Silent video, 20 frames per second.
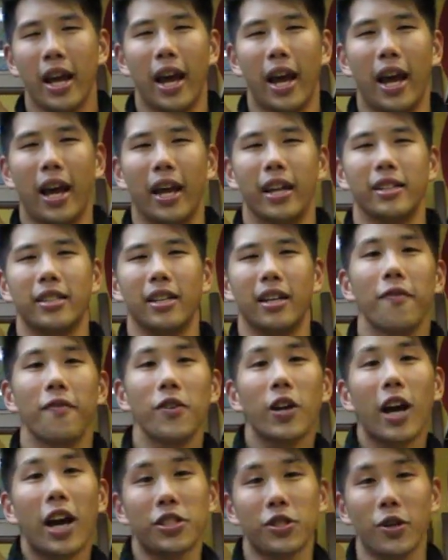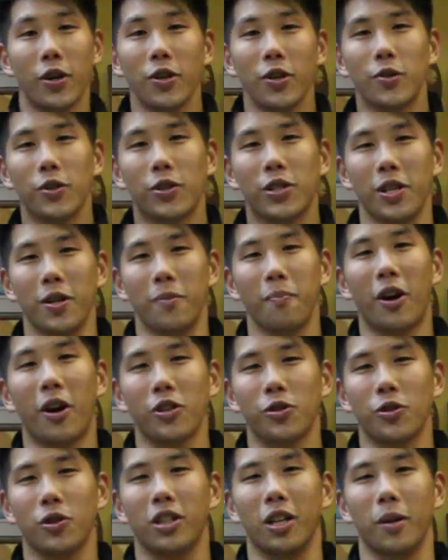and uh, if you guys are interested in
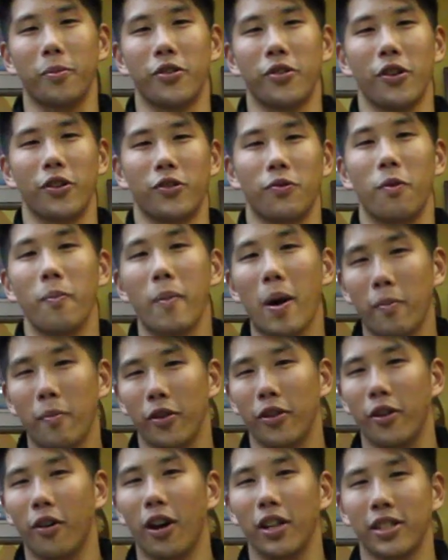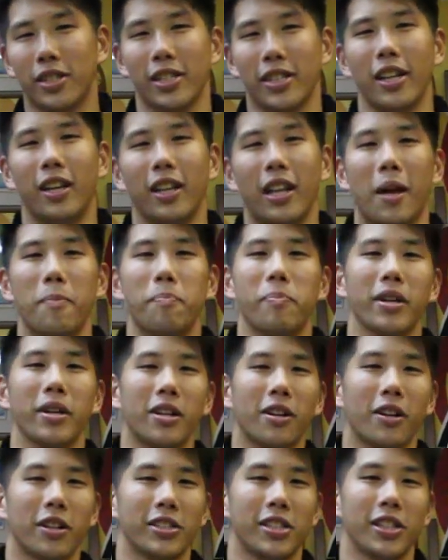Martial Club shirts, remember they're on sale at
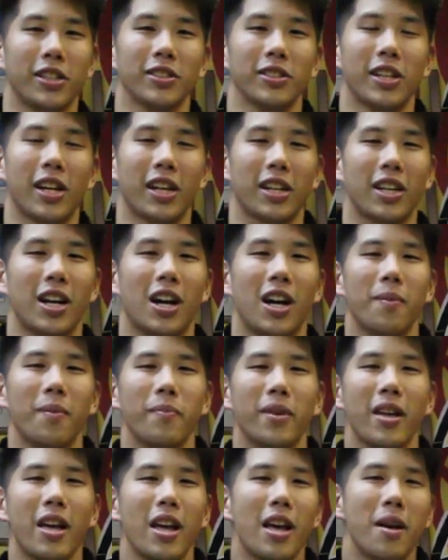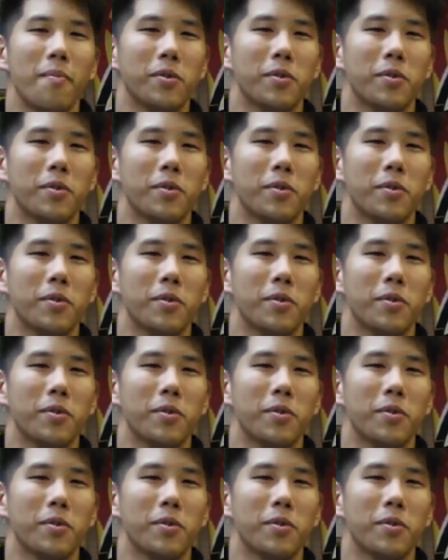BigCartel.com.